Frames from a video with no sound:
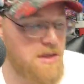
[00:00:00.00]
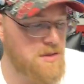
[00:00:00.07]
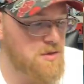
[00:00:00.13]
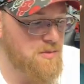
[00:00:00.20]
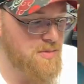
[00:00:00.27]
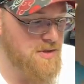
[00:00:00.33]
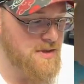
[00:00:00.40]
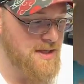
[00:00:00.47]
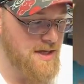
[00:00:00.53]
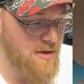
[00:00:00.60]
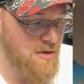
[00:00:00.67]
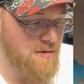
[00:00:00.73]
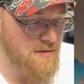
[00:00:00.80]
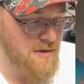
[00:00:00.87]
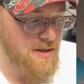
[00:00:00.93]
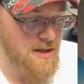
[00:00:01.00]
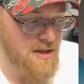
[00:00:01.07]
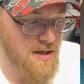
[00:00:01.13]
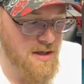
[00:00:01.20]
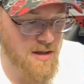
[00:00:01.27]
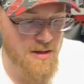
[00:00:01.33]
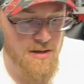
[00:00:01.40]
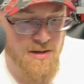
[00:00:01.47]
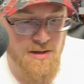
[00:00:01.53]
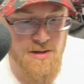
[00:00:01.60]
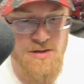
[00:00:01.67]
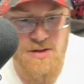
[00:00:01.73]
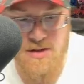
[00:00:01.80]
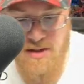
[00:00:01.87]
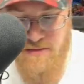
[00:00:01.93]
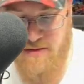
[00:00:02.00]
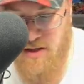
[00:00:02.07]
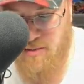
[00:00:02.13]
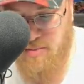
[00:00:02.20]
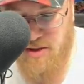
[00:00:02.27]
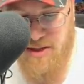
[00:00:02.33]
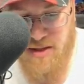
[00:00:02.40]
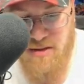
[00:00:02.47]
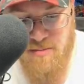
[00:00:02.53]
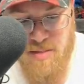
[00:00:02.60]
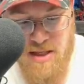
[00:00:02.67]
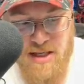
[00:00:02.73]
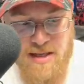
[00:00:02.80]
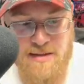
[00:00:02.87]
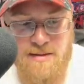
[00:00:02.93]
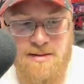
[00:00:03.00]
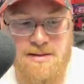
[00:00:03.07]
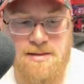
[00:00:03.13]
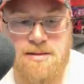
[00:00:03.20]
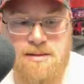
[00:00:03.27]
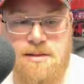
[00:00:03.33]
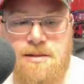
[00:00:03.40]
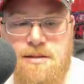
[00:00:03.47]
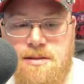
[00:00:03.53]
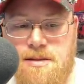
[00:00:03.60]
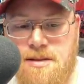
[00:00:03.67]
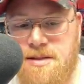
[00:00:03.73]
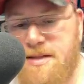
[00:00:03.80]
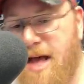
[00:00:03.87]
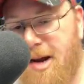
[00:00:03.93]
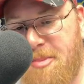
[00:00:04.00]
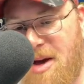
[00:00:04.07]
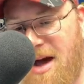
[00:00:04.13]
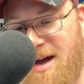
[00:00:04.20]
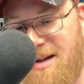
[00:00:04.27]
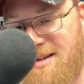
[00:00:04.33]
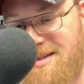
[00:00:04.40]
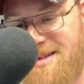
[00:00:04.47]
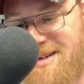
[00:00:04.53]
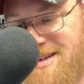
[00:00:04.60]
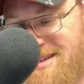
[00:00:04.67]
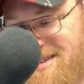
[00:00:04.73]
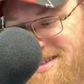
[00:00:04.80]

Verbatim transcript: So put that over in our sleeve it up later pile. It's not a pile. They're,